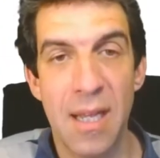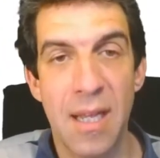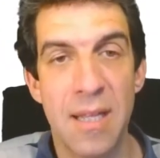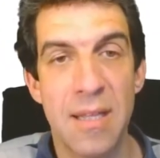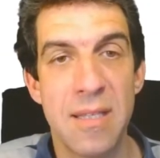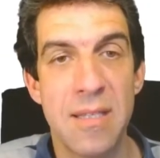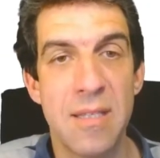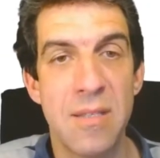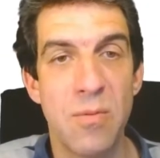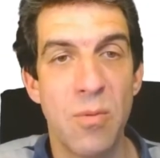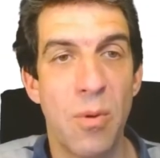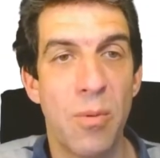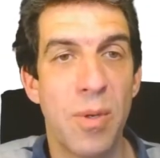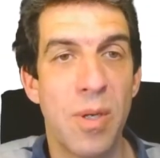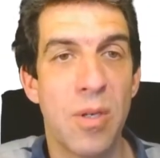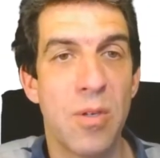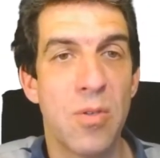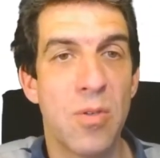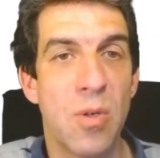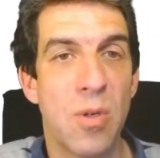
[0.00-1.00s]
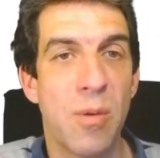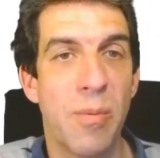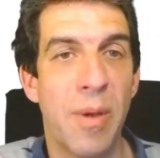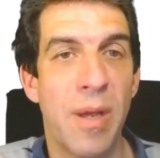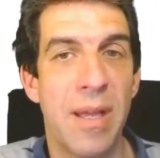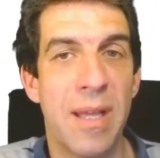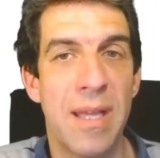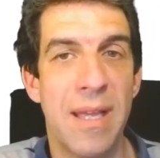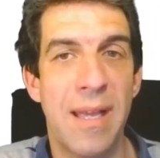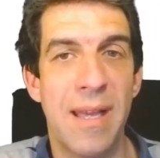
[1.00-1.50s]
And this is what we're going to talk
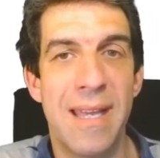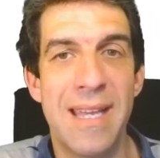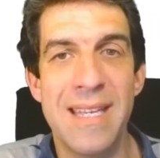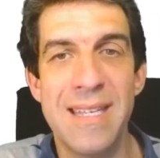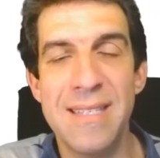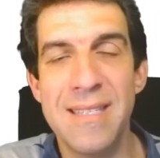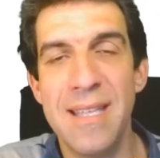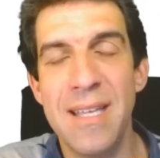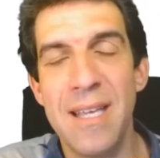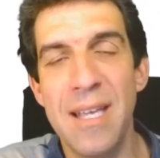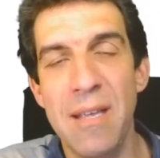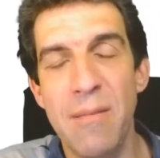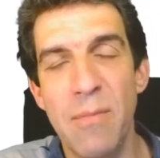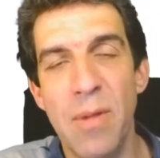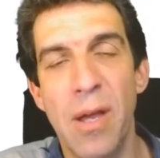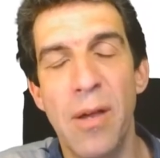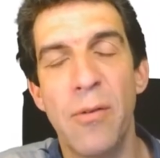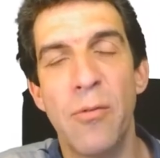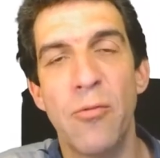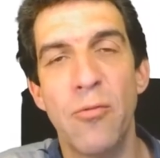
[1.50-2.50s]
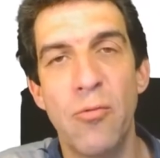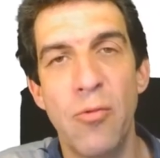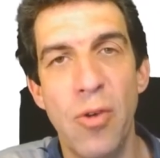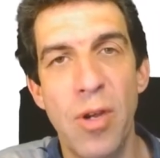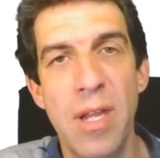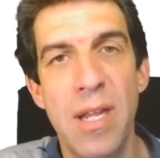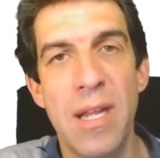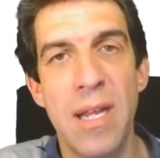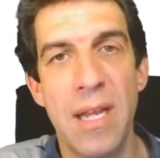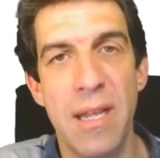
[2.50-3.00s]
about here. Is the email
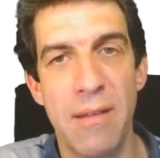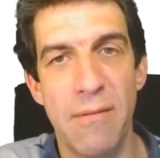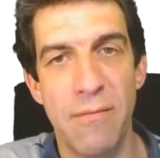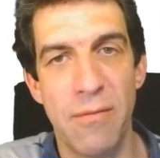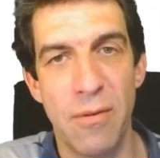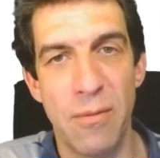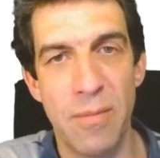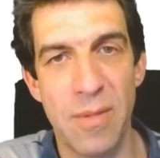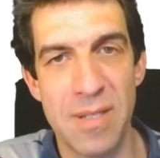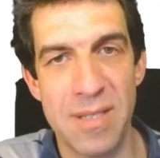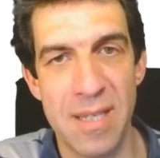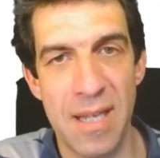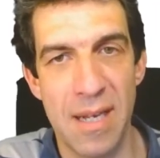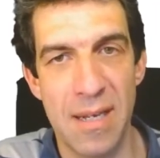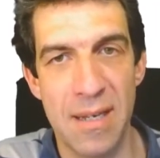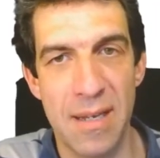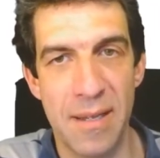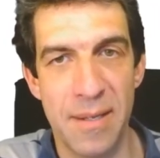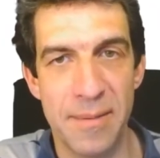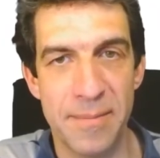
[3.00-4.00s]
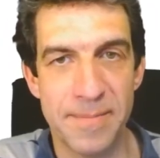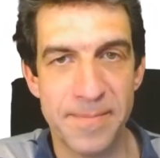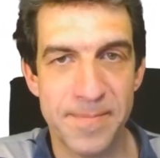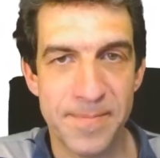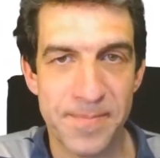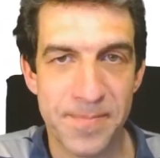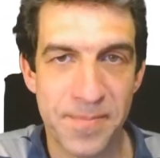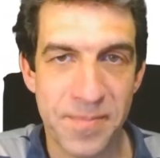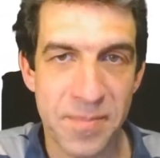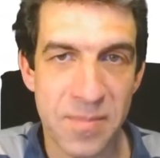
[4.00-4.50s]
really from the sender?
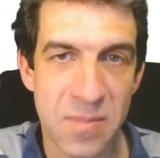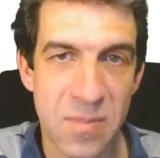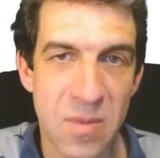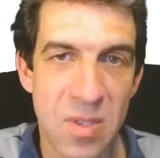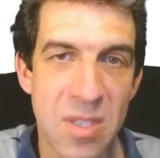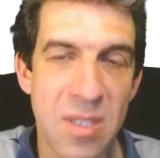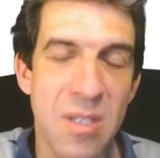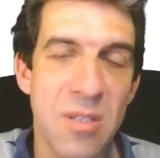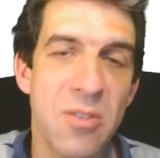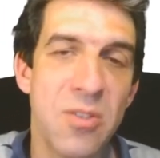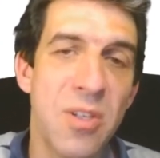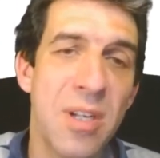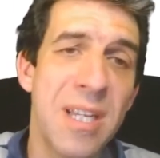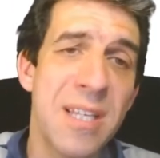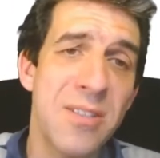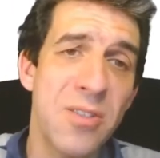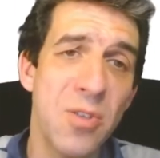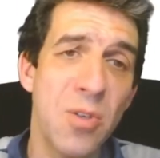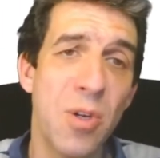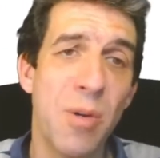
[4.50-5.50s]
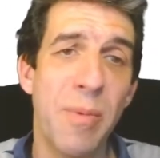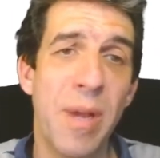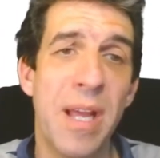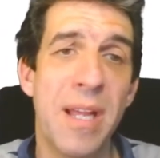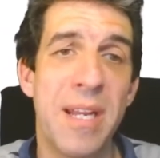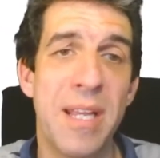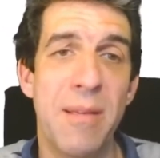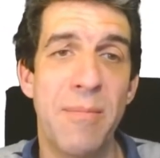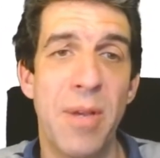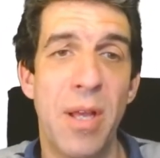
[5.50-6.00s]
So let's talk
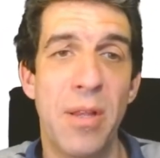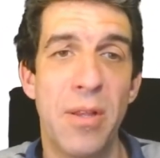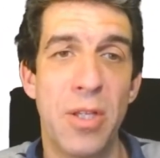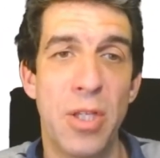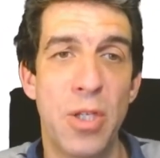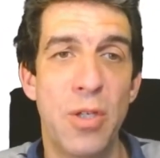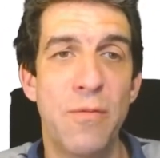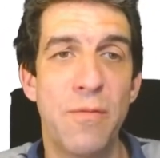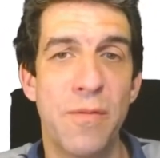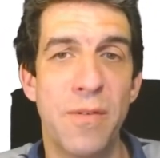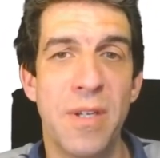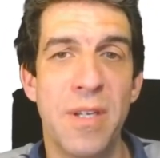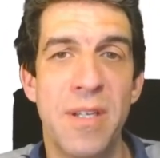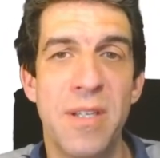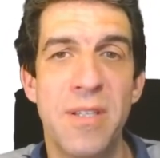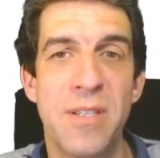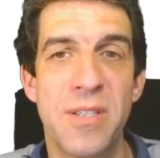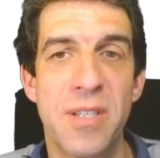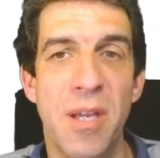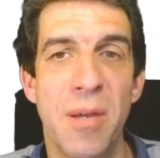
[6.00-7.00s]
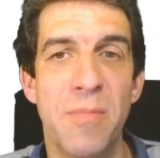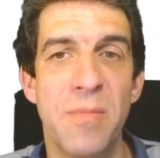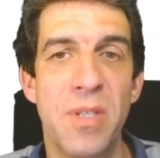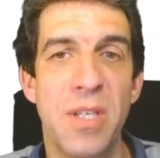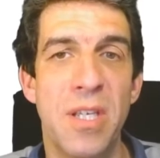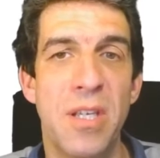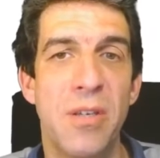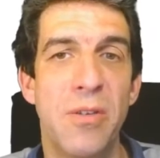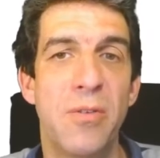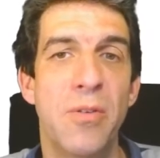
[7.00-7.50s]
about an email that's come
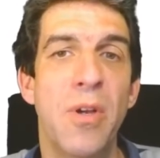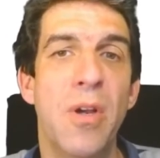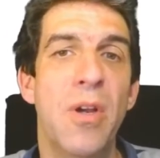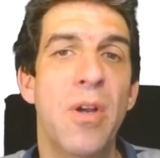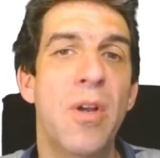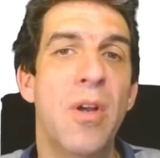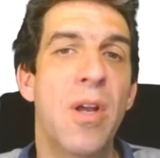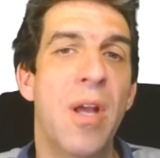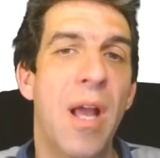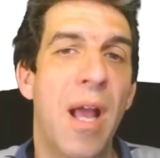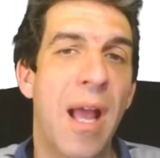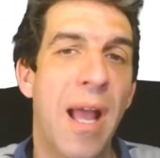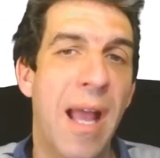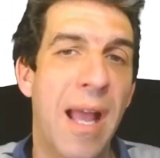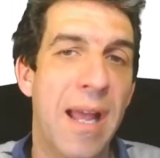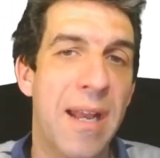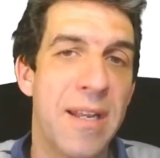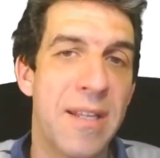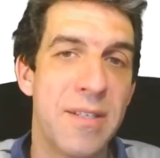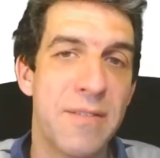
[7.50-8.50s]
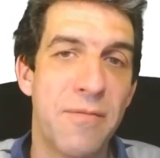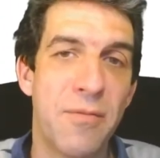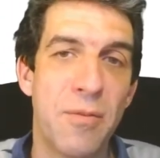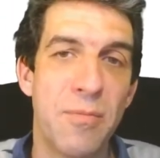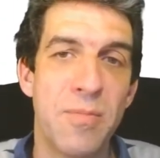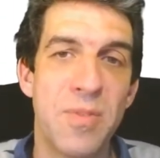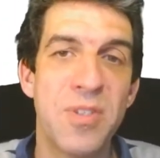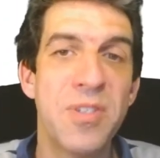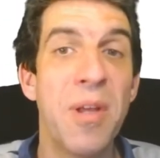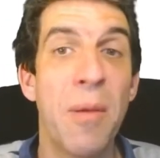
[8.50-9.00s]
to you, and it's
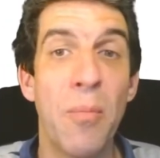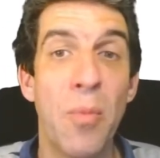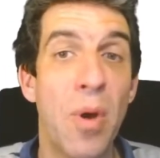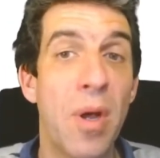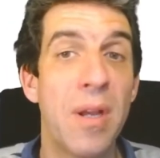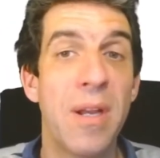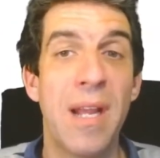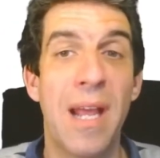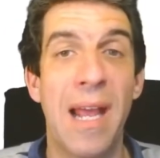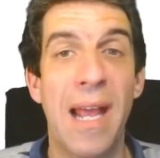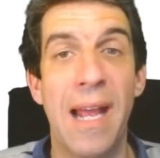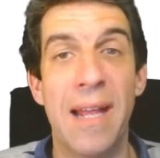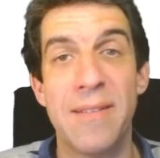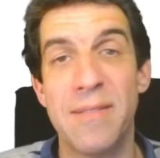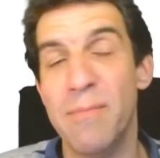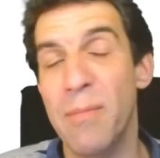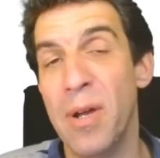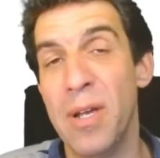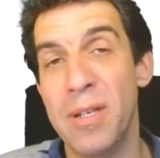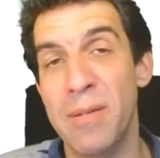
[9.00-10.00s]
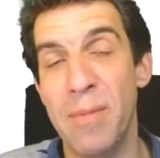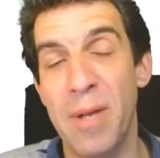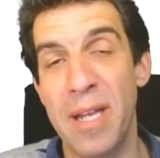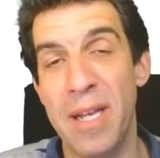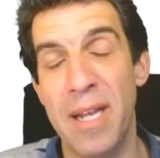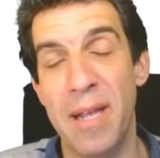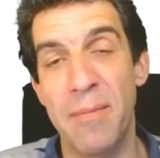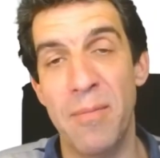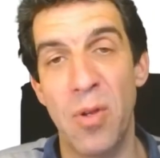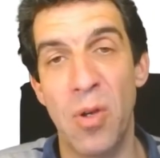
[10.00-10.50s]
from someone at
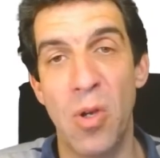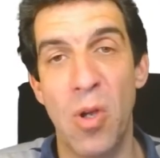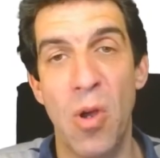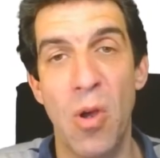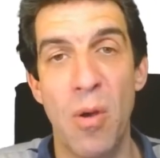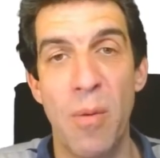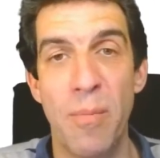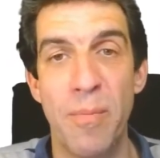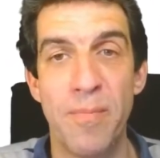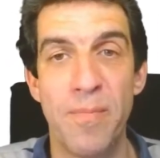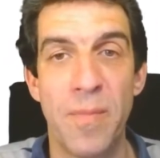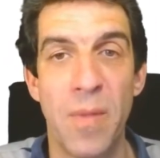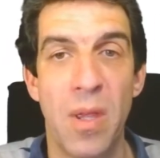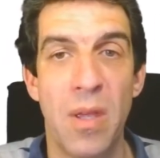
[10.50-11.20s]
mydomainname.com.